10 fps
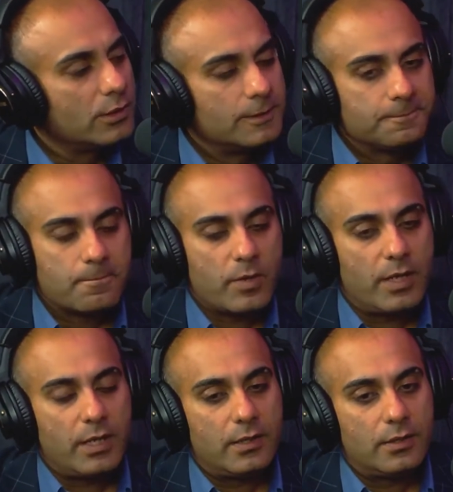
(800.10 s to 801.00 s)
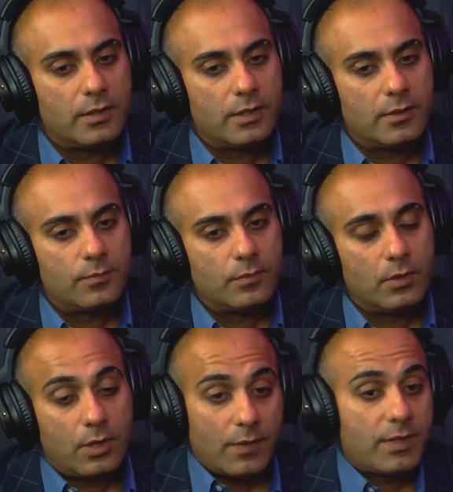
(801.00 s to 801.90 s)
And a
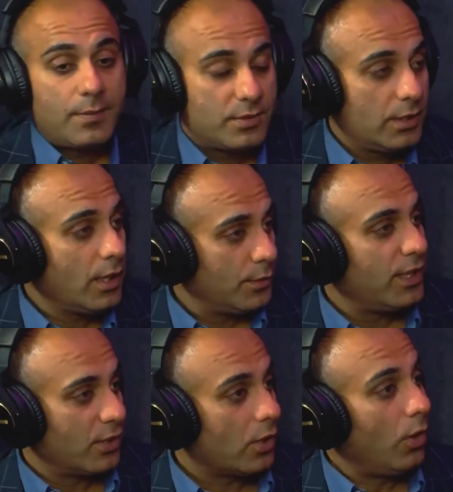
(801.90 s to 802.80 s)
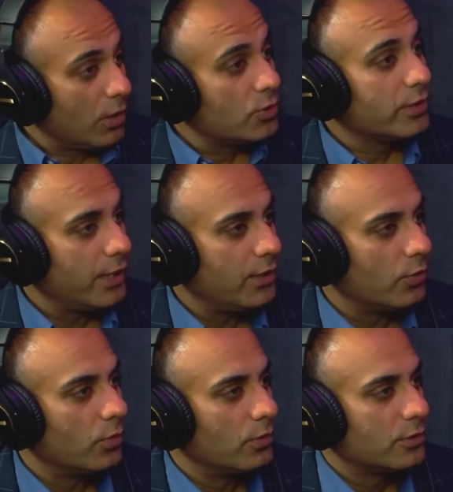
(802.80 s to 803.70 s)
lot of times, they are also getting
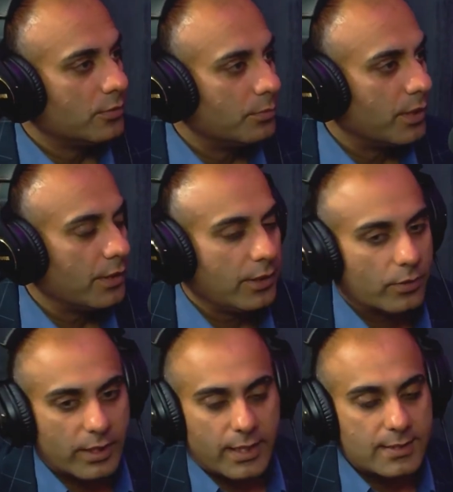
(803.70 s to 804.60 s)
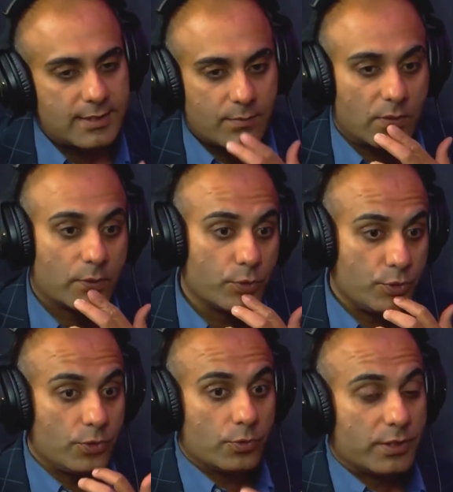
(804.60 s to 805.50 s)
old. But, I ask them, well, could you
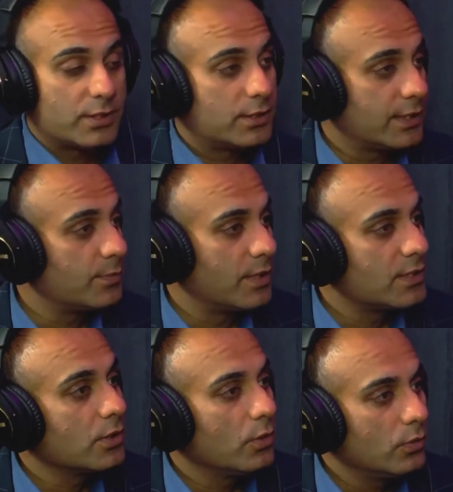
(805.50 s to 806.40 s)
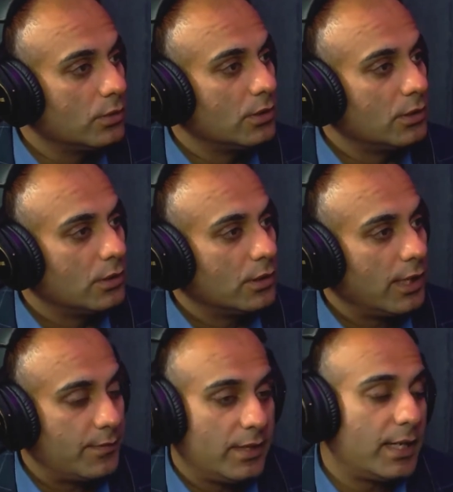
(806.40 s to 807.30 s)
do this 6 months ago? And if
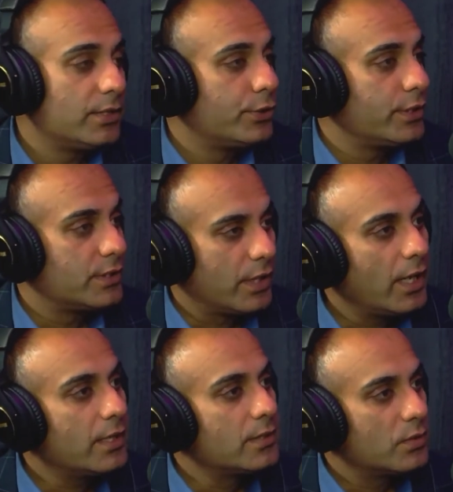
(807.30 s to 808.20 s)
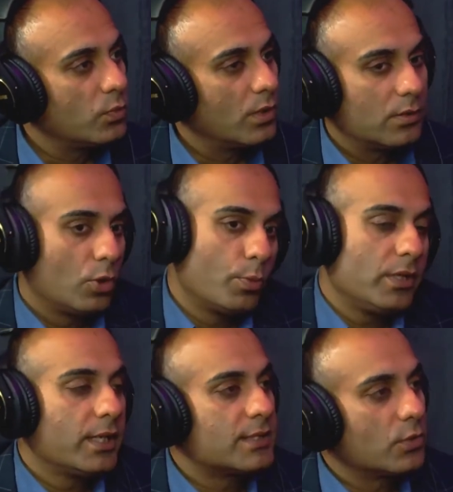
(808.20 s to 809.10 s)
the answer is yes, well, nobody
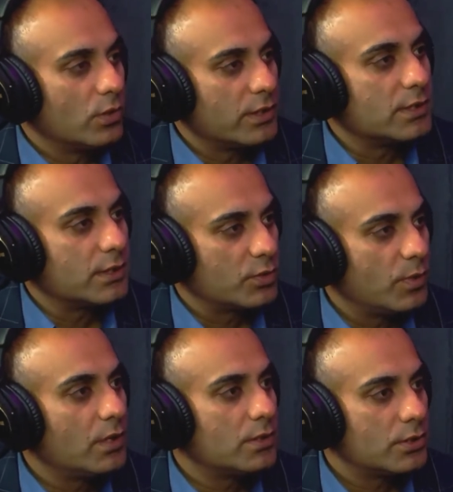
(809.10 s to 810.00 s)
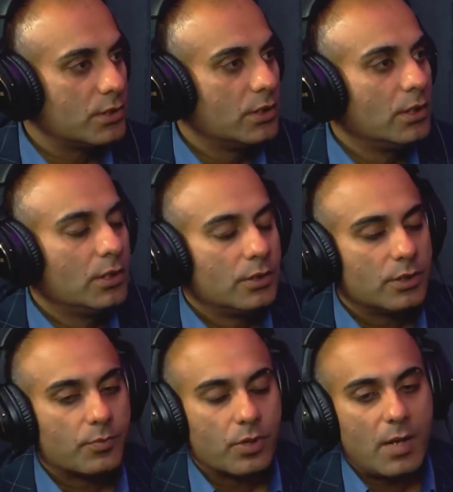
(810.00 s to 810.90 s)
gets old in 6 months. The
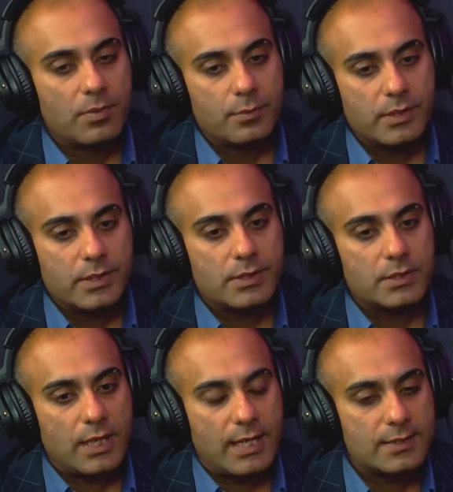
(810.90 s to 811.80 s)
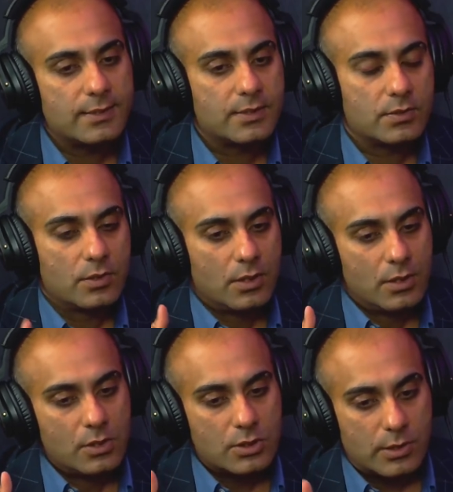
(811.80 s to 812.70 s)
problem is, as this
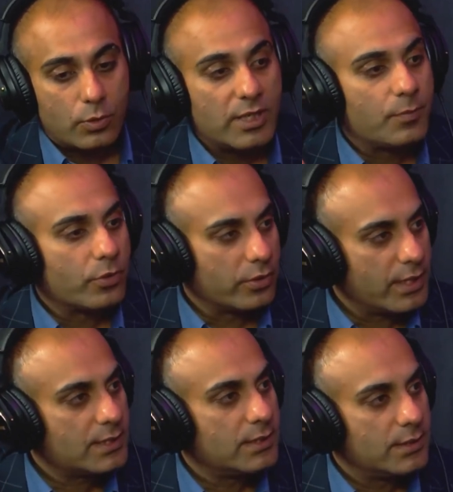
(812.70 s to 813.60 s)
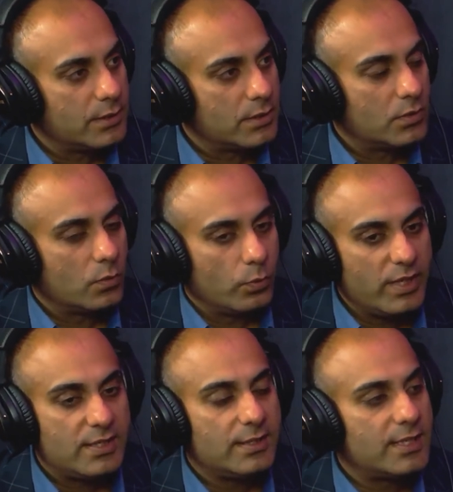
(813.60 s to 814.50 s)
slowly progresses, we
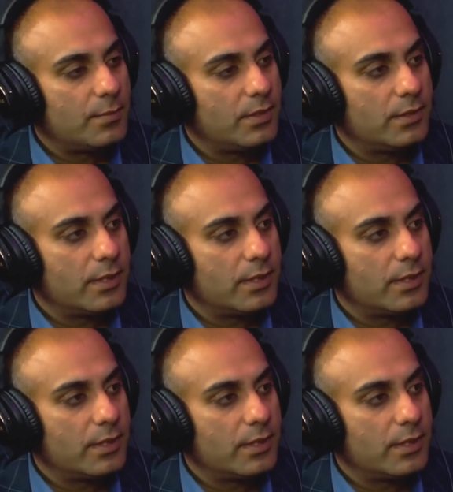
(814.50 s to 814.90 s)
see them in their